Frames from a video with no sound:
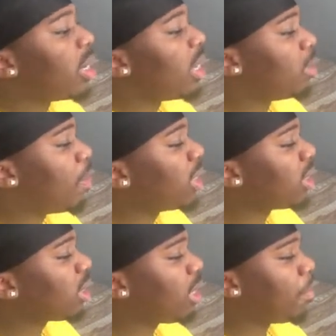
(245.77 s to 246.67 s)
it's
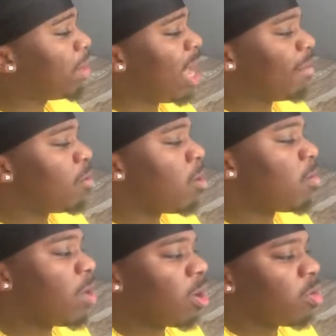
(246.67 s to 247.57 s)
basically a
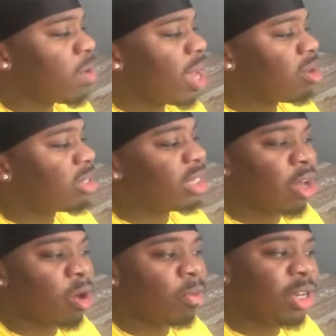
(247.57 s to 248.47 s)
platform where creators
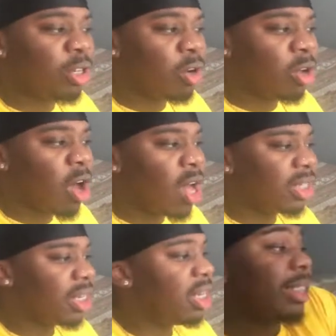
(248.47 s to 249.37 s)
sell original
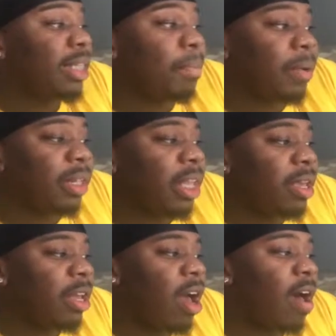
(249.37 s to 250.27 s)
content,
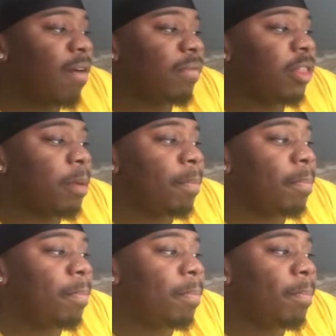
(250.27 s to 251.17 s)
typically of the
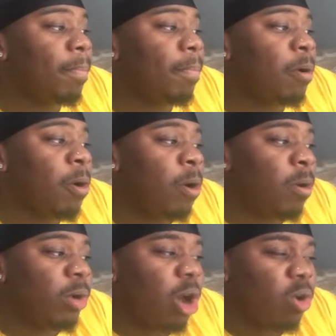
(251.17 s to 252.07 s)

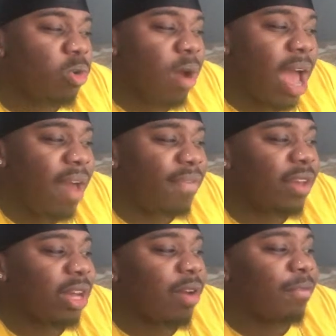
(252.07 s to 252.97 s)

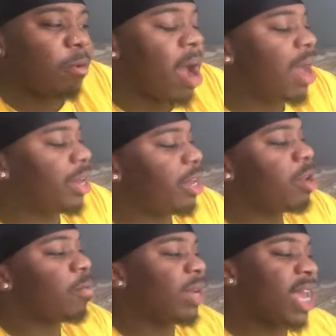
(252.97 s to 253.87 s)
pornographic variety.
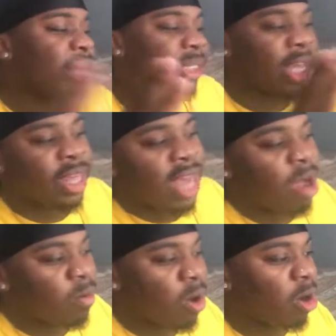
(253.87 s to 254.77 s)
We can't say
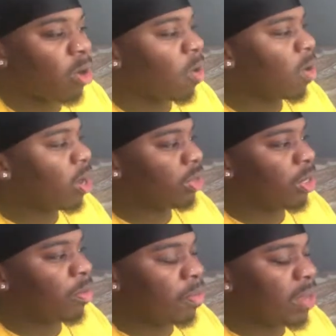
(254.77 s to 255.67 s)
that word or else
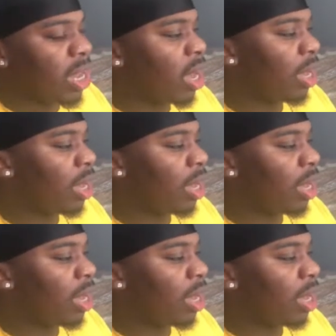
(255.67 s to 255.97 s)
it would be